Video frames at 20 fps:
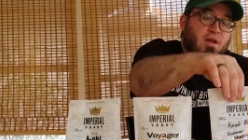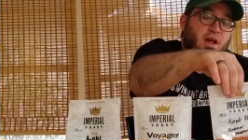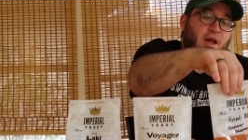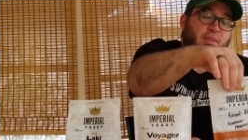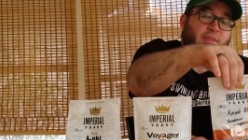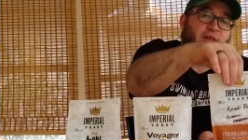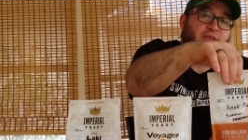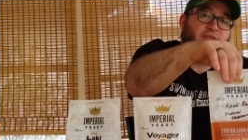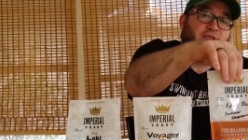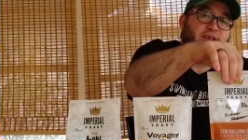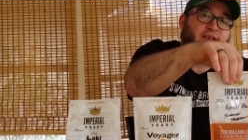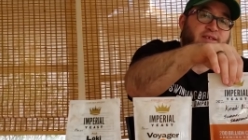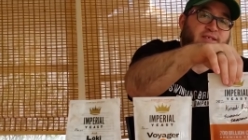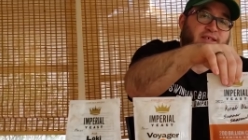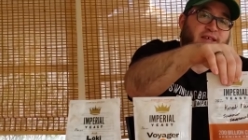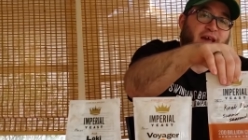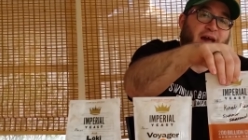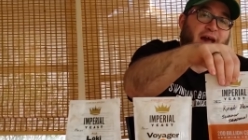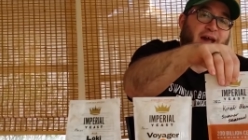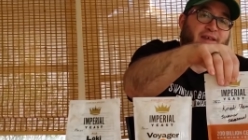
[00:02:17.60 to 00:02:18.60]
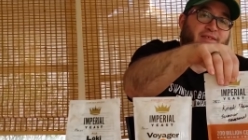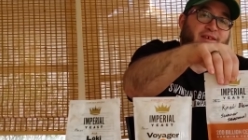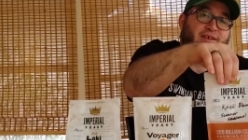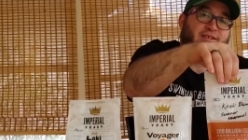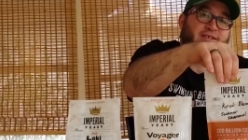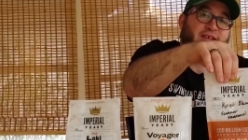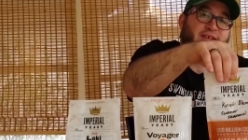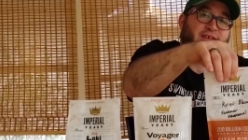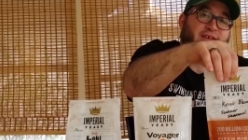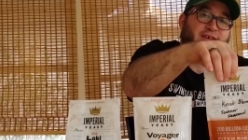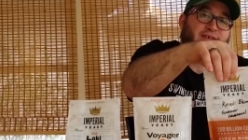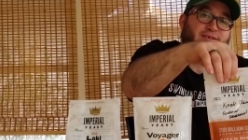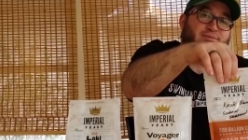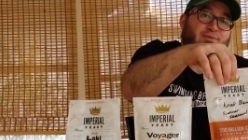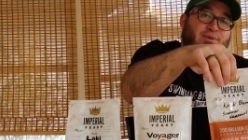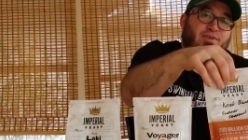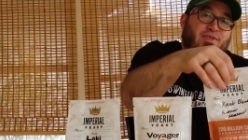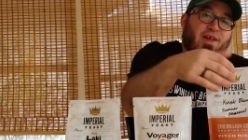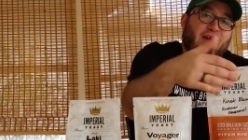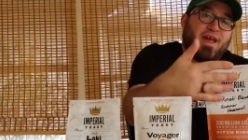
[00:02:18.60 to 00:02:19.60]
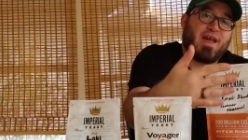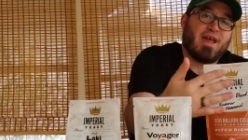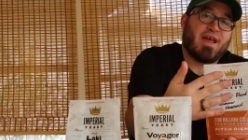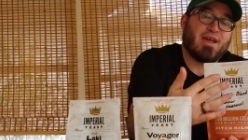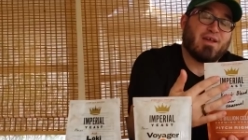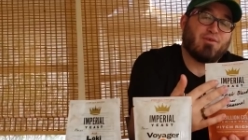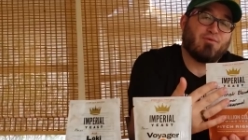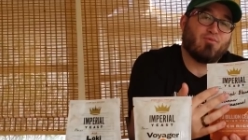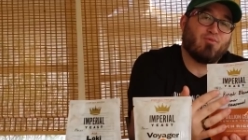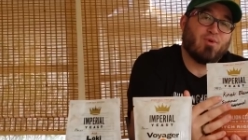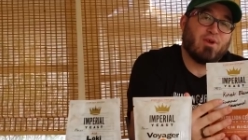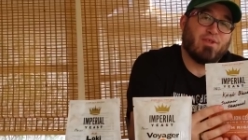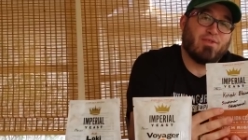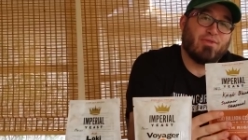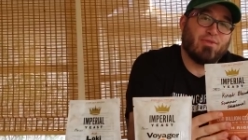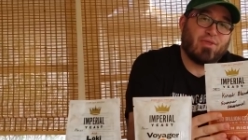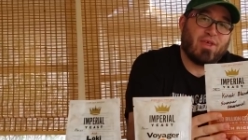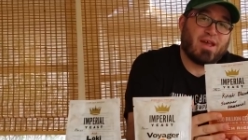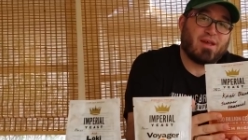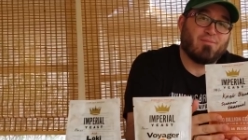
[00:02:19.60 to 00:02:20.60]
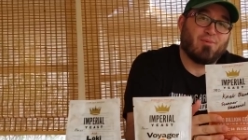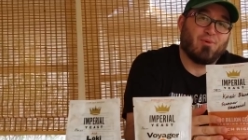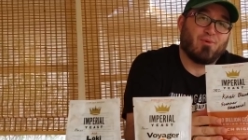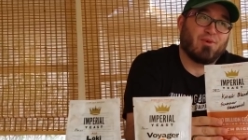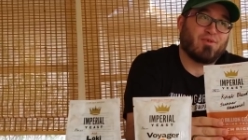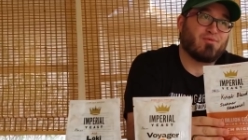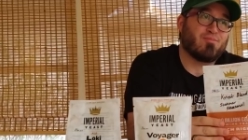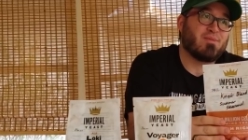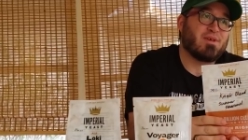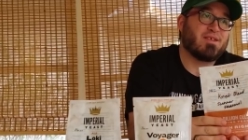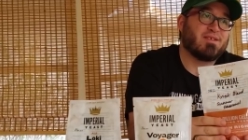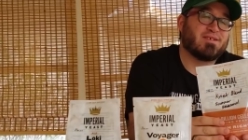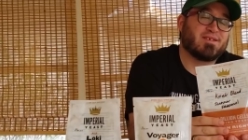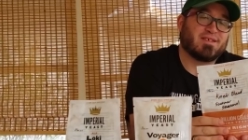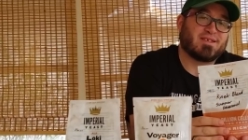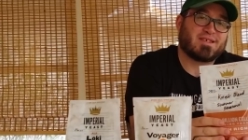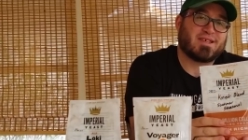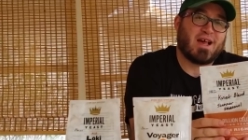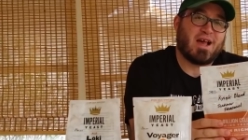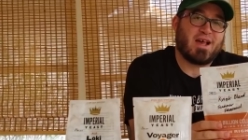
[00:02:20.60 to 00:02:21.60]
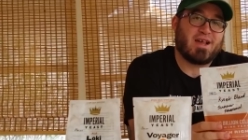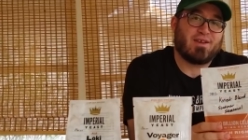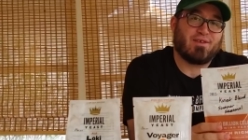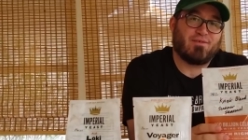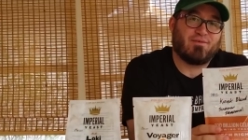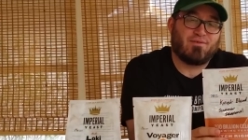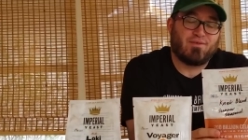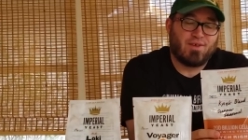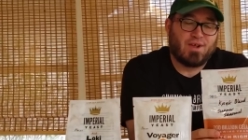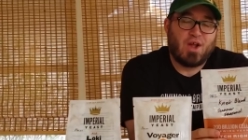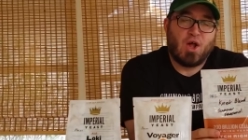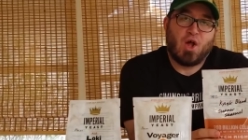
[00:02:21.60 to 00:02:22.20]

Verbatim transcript: And then this guy, they sent us with the handwritten label, which means it's kind of